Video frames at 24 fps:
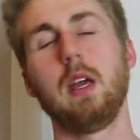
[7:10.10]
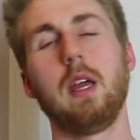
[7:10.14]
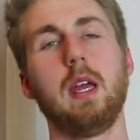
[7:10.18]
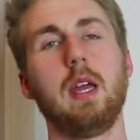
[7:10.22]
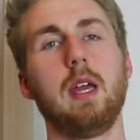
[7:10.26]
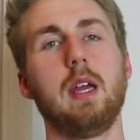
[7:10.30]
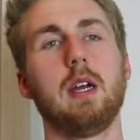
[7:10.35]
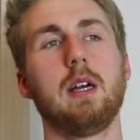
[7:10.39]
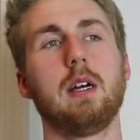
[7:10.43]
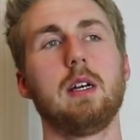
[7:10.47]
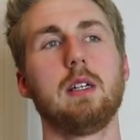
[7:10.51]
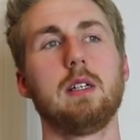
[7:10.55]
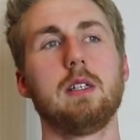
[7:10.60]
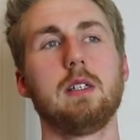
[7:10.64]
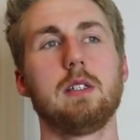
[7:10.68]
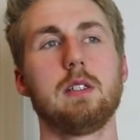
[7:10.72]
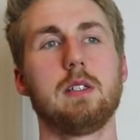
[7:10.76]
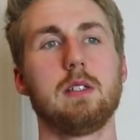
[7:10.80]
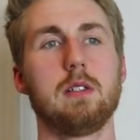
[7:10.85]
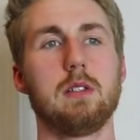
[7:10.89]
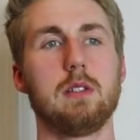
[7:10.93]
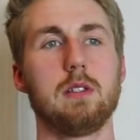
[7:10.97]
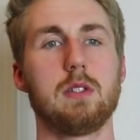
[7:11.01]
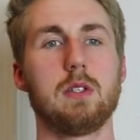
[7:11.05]
And
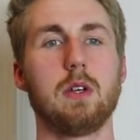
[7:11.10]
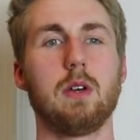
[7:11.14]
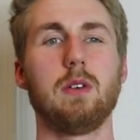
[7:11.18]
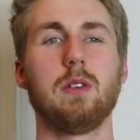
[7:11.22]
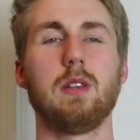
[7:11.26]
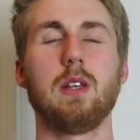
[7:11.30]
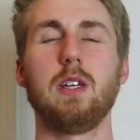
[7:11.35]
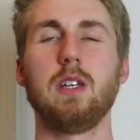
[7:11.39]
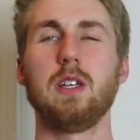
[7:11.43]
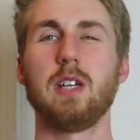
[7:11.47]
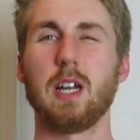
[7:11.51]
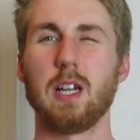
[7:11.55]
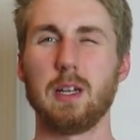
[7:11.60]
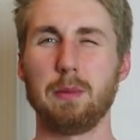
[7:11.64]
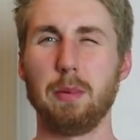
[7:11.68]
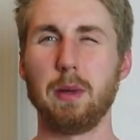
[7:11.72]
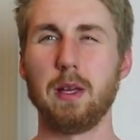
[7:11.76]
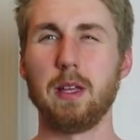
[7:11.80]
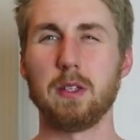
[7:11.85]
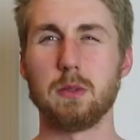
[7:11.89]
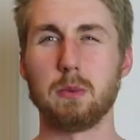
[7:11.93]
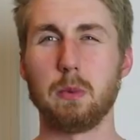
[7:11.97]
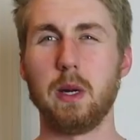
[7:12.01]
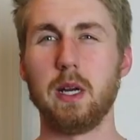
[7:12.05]
so then you kind of
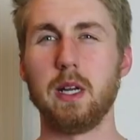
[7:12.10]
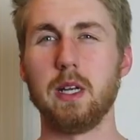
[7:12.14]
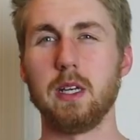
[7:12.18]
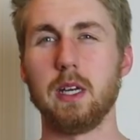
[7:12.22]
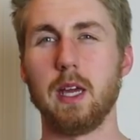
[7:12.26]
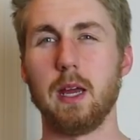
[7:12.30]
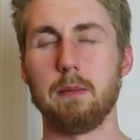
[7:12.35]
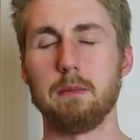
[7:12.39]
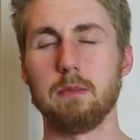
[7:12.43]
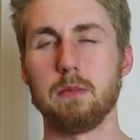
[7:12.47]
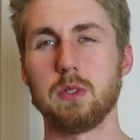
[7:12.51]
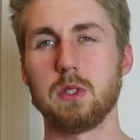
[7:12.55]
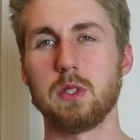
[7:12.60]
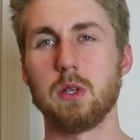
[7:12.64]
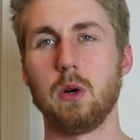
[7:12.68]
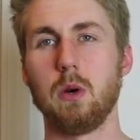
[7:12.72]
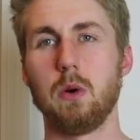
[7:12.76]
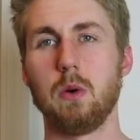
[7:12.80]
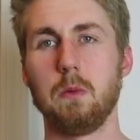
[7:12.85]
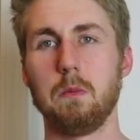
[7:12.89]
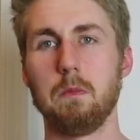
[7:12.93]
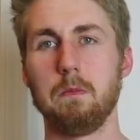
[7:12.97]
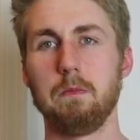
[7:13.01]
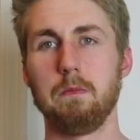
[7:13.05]
play this waiting game.
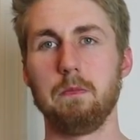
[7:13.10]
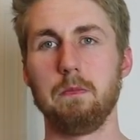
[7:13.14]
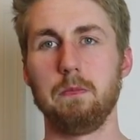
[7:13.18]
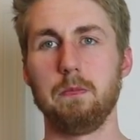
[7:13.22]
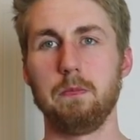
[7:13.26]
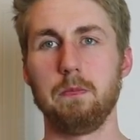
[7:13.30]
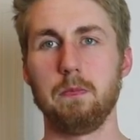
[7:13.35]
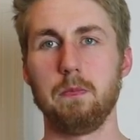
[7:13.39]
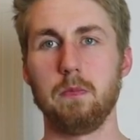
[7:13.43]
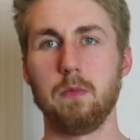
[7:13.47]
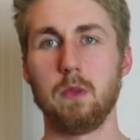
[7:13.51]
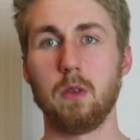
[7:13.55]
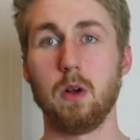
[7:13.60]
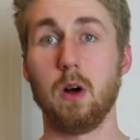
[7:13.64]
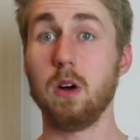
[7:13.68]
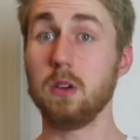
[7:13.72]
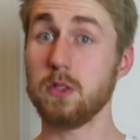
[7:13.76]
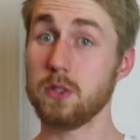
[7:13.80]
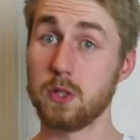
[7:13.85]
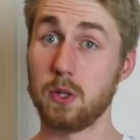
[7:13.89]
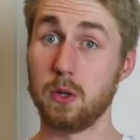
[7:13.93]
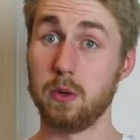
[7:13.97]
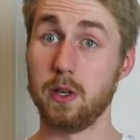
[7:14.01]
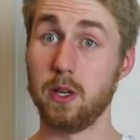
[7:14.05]
So
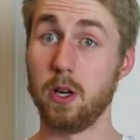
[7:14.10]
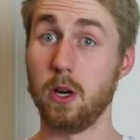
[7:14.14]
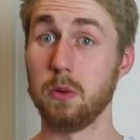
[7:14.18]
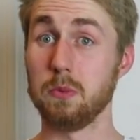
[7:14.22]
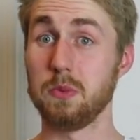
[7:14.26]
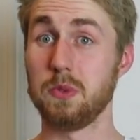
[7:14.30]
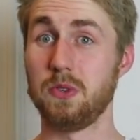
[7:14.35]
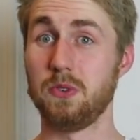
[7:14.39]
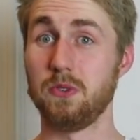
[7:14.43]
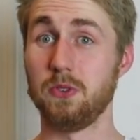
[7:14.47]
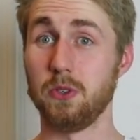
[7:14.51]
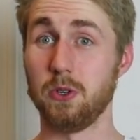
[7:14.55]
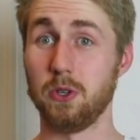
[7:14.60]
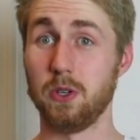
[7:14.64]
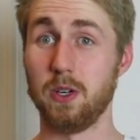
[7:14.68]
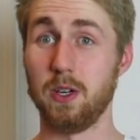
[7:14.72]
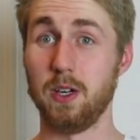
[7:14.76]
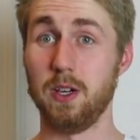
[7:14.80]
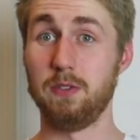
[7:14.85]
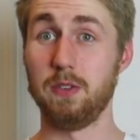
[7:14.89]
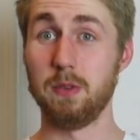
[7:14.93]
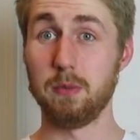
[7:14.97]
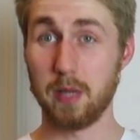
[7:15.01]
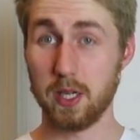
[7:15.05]
also it helps
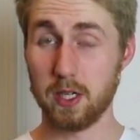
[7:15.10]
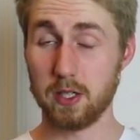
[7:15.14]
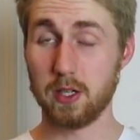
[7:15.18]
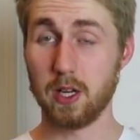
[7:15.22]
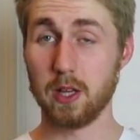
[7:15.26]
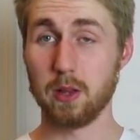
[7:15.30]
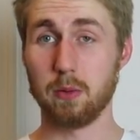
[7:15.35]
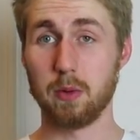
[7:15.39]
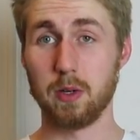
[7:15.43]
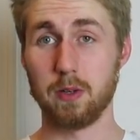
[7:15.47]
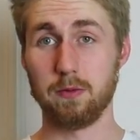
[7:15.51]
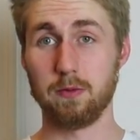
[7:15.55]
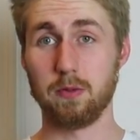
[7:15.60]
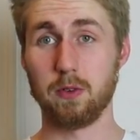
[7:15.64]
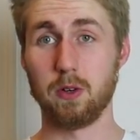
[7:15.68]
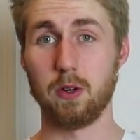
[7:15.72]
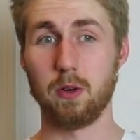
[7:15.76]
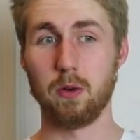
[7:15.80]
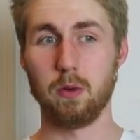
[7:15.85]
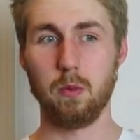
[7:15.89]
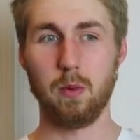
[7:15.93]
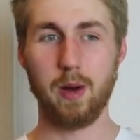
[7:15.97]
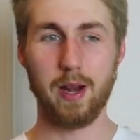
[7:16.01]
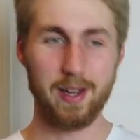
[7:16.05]
for if you make another one
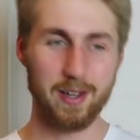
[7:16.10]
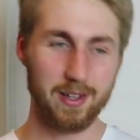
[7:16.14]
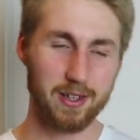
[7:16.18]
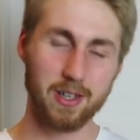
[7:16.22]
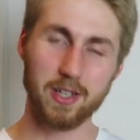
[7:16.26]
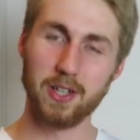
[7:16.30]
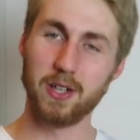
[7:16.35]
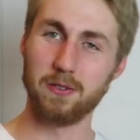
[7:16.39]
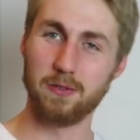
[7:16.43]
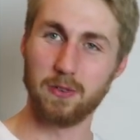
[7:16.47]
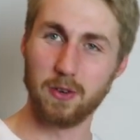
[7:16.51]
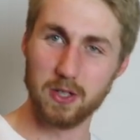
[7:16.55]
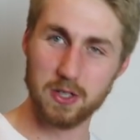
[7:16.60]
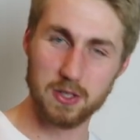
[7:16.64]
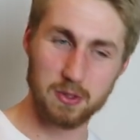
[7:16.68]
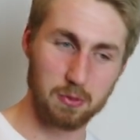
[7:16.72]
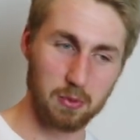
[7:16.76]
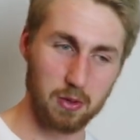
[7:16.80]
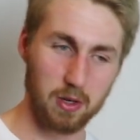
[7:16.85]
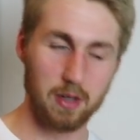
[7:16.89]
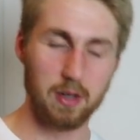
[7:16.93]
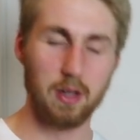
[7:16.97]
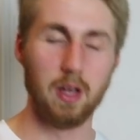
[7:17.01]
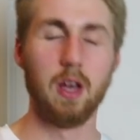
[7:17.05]
for waiting on your
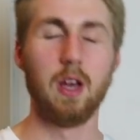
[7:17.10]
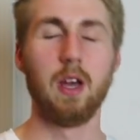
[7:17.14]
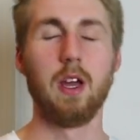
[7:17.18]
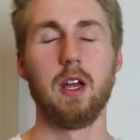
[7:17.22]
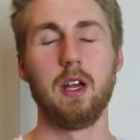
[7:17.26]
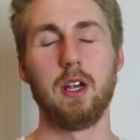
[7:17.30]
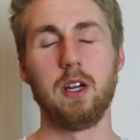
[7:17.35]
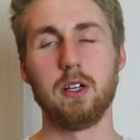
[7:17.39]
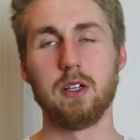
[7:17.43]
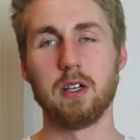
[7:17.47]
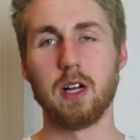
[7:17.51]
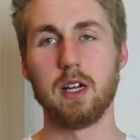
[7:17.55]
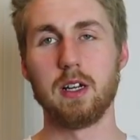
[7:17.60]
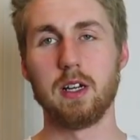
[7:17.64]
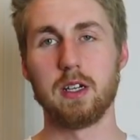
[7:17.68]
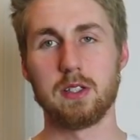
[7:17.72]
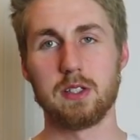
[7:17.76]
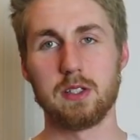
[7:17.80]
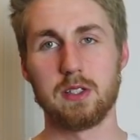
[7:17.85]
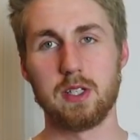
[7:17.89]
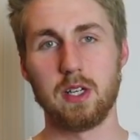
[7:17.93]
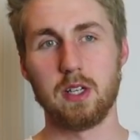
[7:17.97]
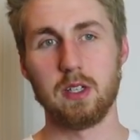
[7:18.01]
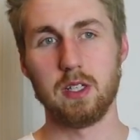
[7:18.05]
first one you're not
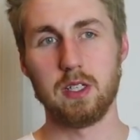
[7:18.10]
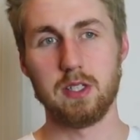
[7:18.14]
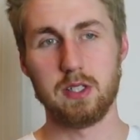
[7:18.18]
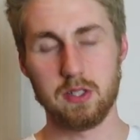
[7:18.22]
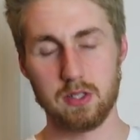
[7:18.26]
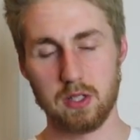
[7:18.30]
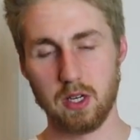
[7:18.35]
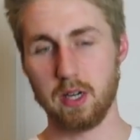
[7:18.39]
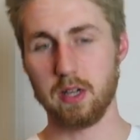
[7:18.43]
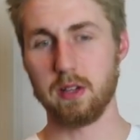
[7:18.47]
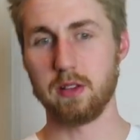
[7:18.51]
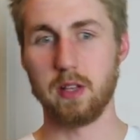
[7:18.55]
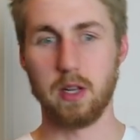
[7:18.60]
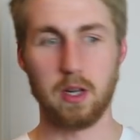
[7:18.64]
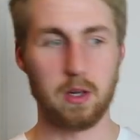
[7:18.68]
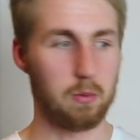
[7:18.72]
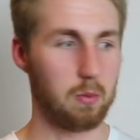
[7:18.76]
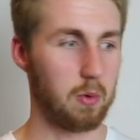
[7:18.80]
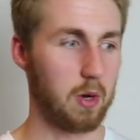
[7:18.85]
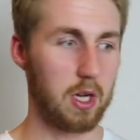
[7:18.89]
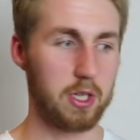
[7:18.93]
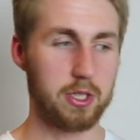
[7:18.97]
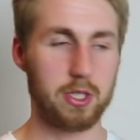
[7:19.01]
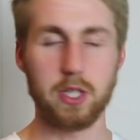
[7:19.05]
necessarily stuck
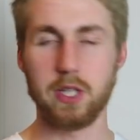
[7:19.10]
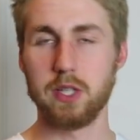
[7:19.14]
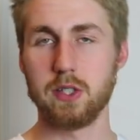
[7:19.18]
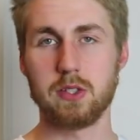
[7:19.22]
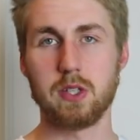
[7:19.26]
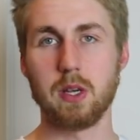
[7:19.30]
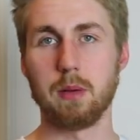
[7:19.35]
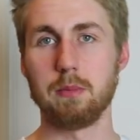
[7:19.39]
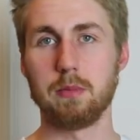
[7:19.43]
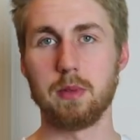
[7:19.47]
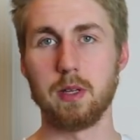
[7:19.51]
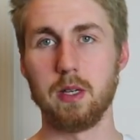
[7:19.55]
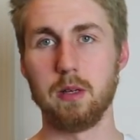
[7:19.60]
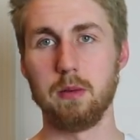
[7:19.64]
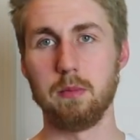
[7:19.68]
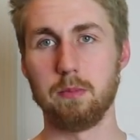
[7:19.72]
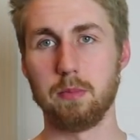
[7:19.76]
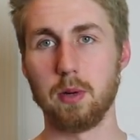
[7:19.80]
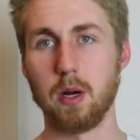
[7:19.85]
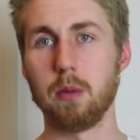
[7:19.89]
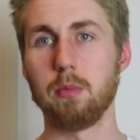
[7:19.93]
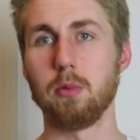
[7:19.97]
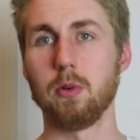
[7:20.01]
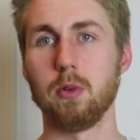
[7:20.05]
there watching
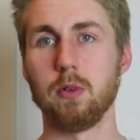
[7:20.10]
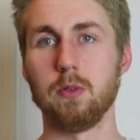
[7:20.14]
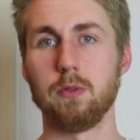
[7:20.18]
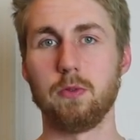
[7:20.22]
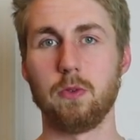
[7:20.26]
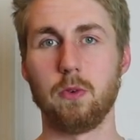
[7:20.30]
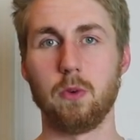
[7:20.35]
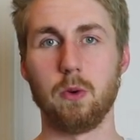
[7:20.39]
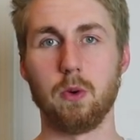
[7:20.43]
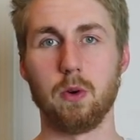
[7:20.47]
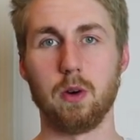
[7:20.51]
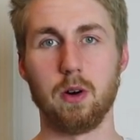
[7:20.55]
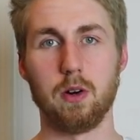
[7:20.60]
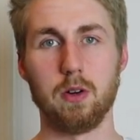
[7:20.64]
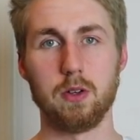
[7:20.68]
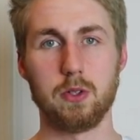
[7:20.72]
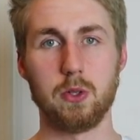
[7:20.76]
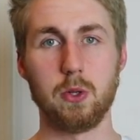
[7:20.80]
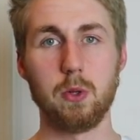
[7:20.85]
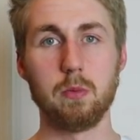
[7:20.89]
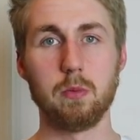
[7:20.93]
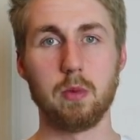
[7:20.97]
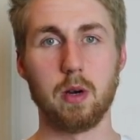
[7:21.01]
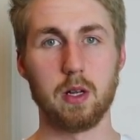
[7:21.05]
something bubble for
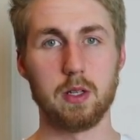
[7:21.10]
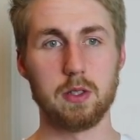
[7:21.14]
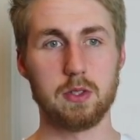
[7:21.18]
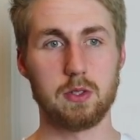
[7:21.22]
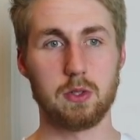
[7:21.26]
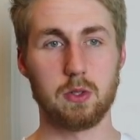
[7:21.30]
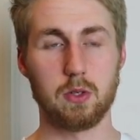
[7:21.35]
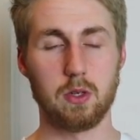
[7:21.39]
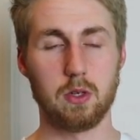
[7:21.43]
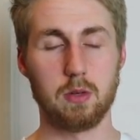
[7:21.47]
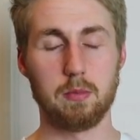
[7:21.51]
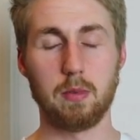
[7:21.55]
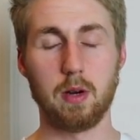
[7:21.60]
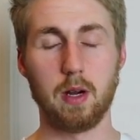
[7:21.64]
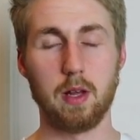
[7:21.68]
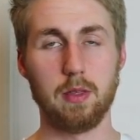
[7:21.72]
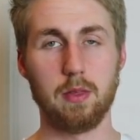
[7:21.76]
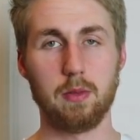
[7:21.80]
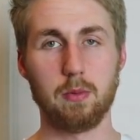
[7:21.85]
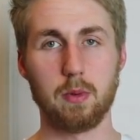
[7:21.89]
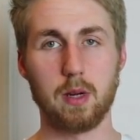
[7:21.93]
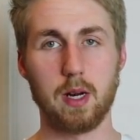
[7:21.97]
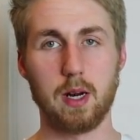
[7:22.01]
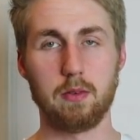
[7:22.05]
two months or a
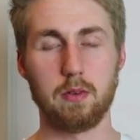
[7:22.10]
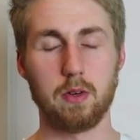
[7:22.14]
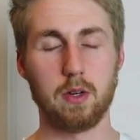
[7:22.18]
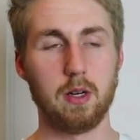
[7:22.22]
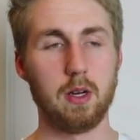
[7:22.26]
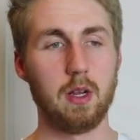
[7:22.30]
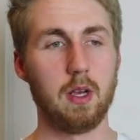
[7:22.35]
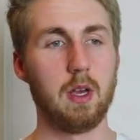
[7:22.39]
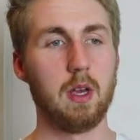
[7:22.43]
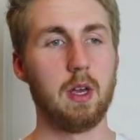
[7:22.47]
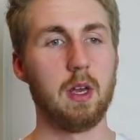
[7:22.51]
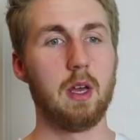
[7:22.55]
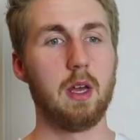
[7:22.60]
month, whatever,